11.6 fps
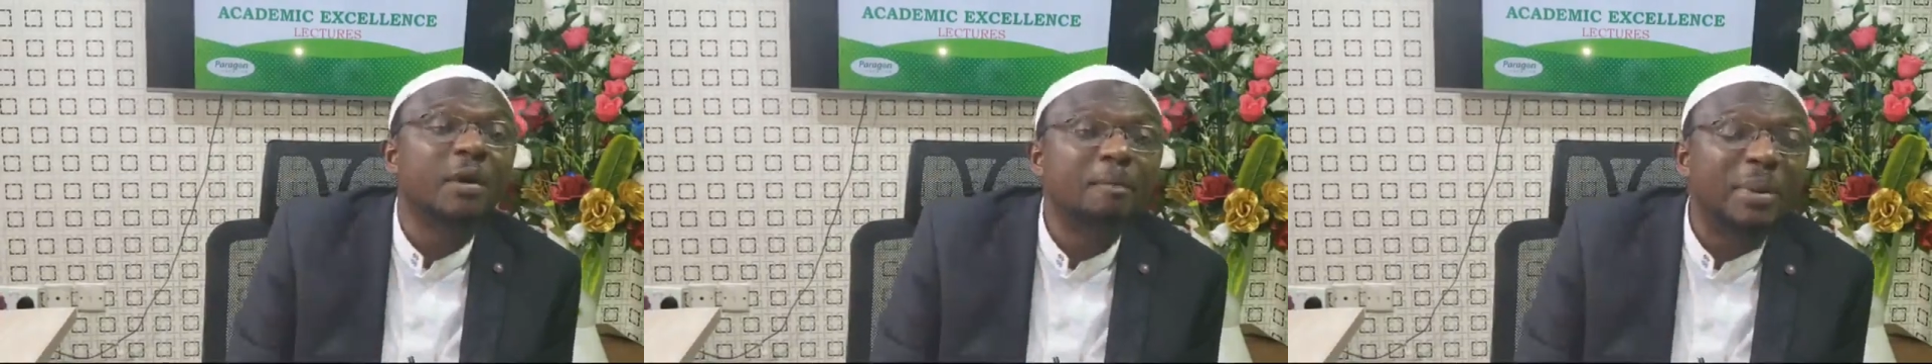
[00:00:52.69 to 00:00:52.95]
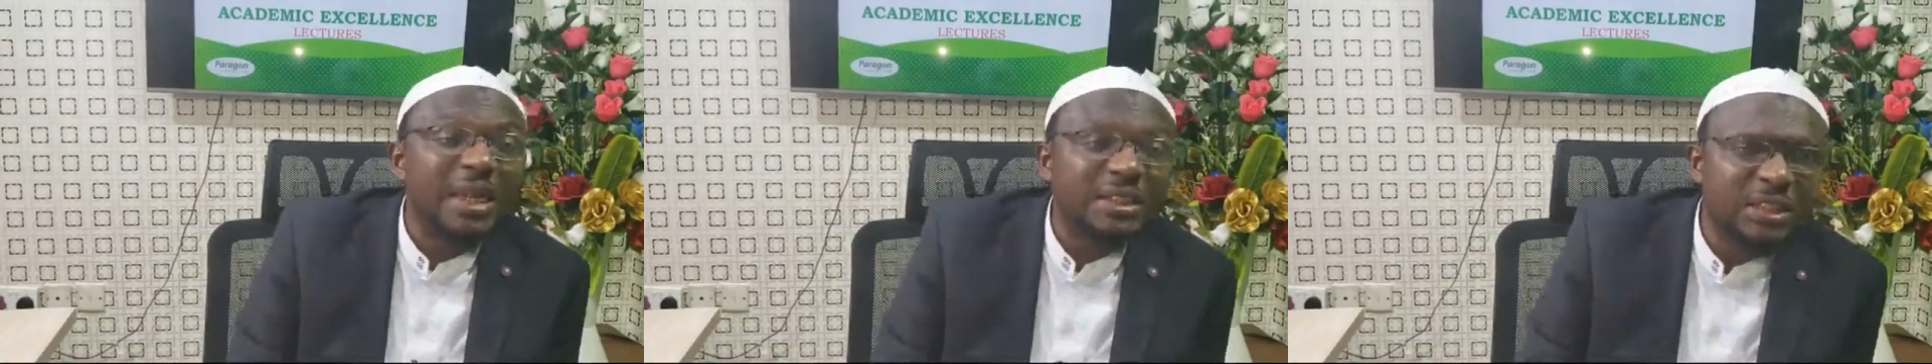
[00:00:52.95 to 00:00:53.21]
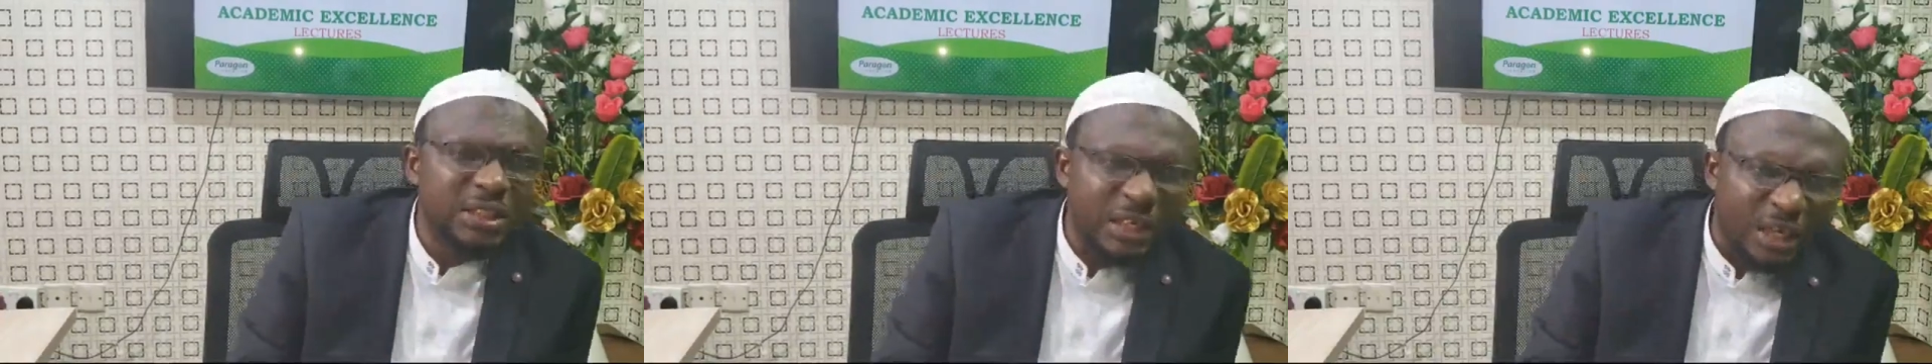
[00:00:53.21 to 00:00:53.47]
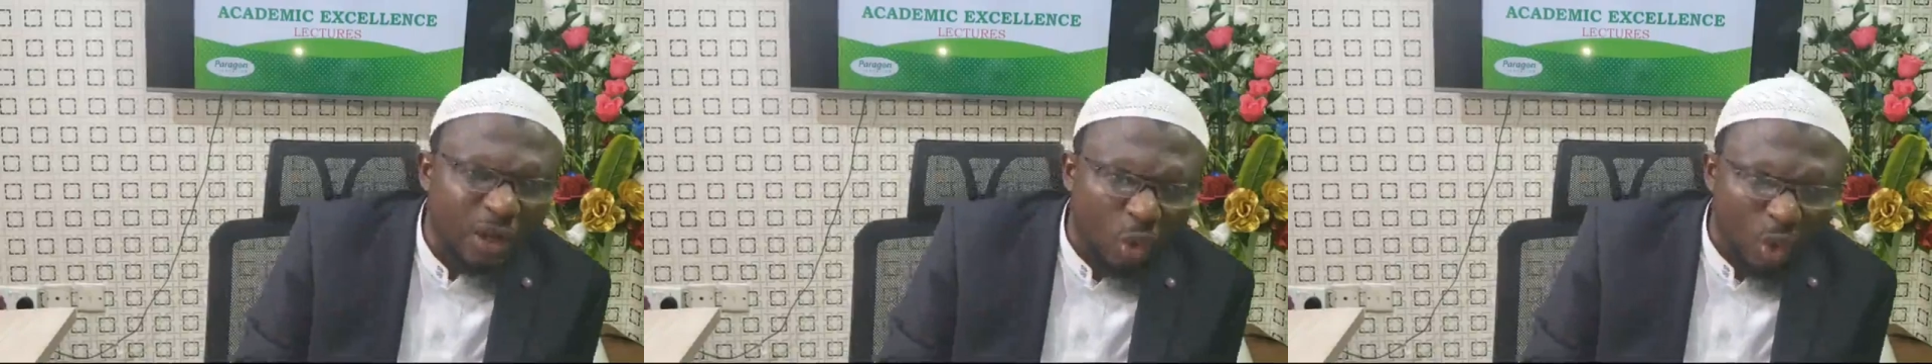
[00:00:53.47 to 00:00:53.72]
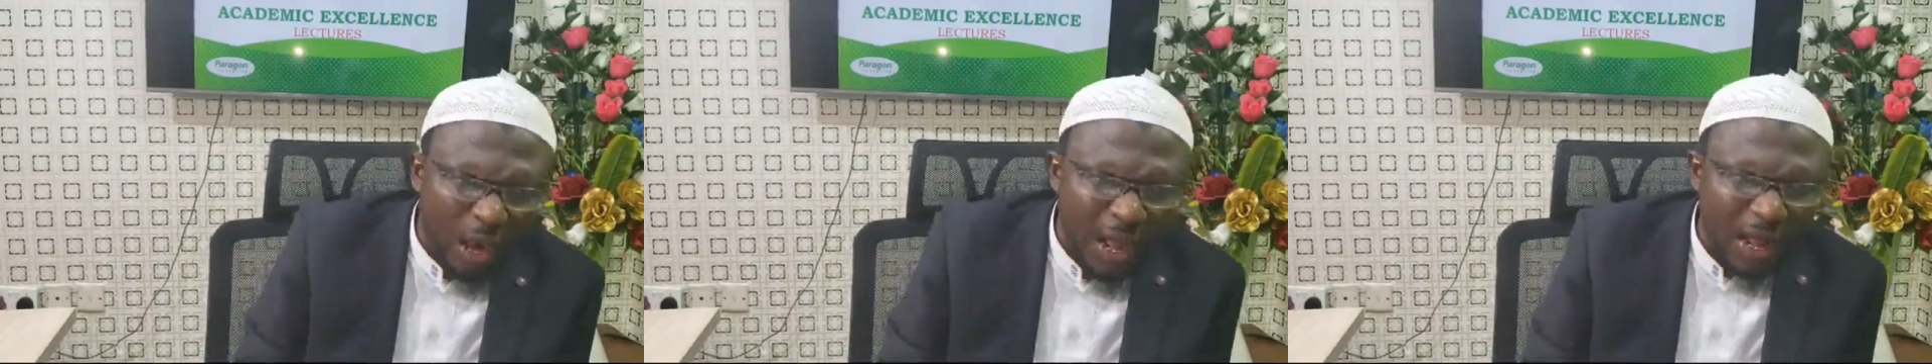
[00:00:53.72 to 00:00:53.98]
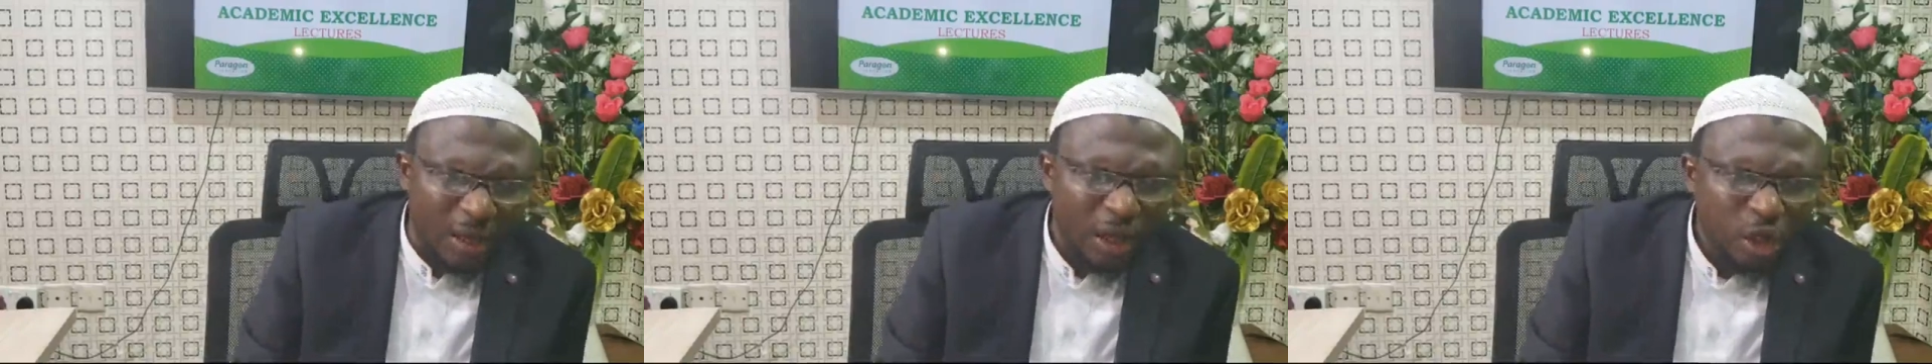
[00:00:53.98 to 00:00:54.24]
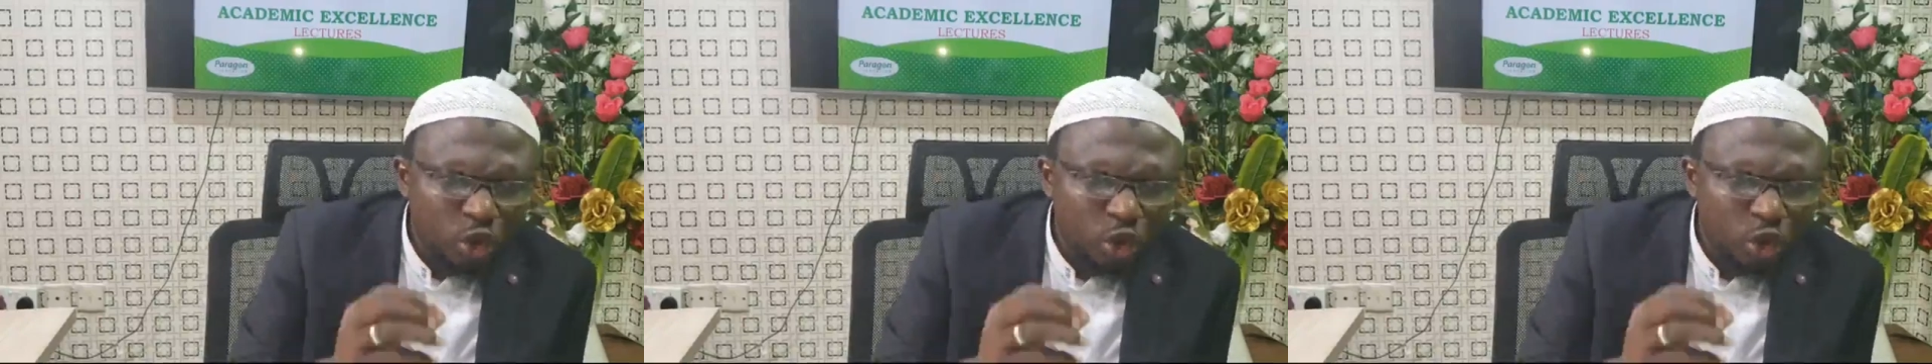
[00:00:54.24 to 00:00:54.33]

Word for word: places in the Quran